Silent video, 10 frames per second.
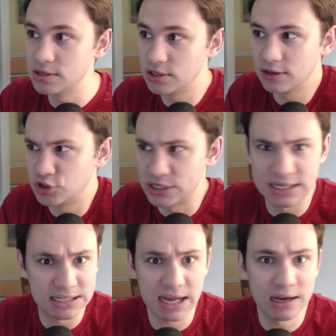just
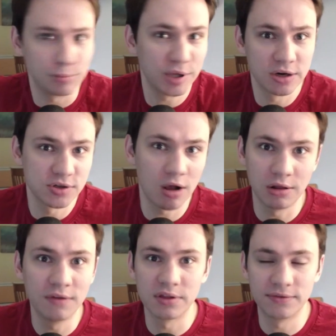exciting players all
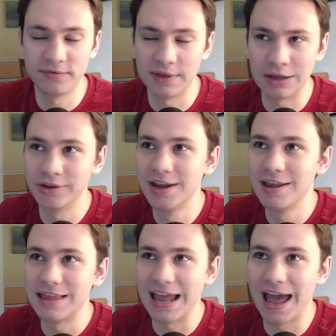over the field.
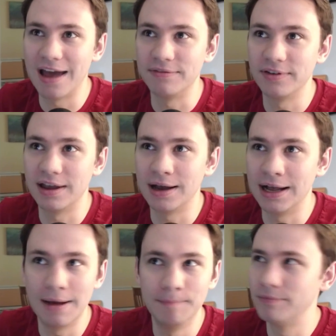They have
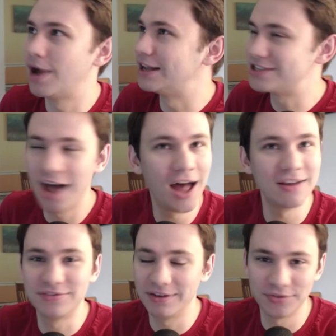a ton
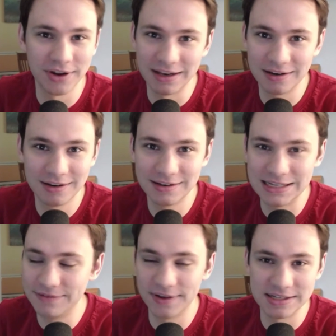of different
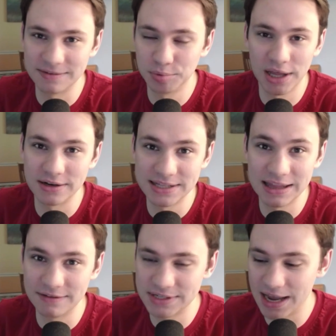defensive players that
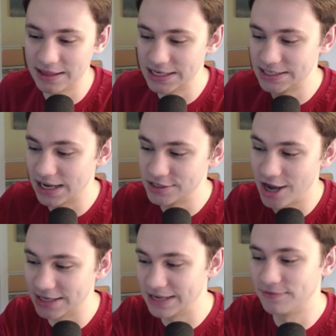they've signed. They signed
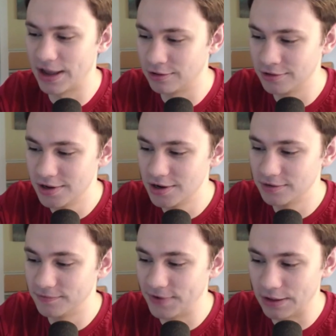Dante
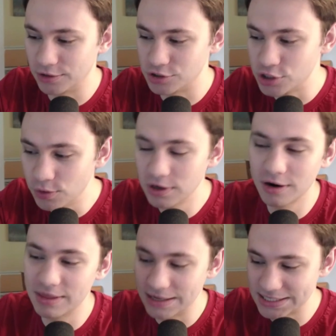Fowler Jr.
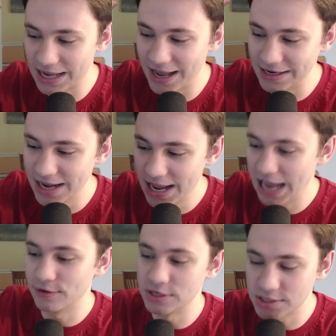They signed
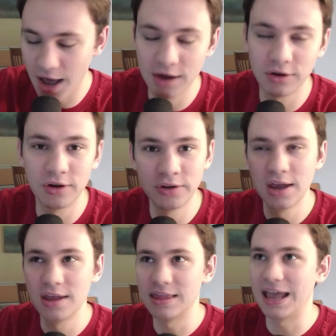Aaron Donald.
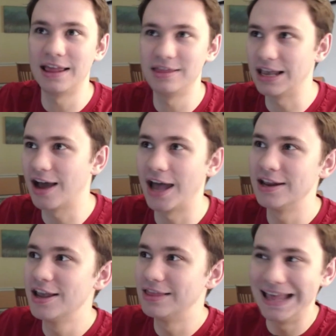
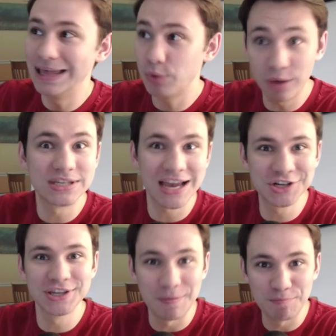It was
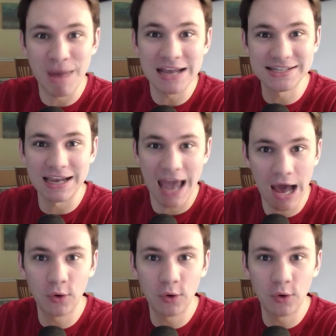actually amazing how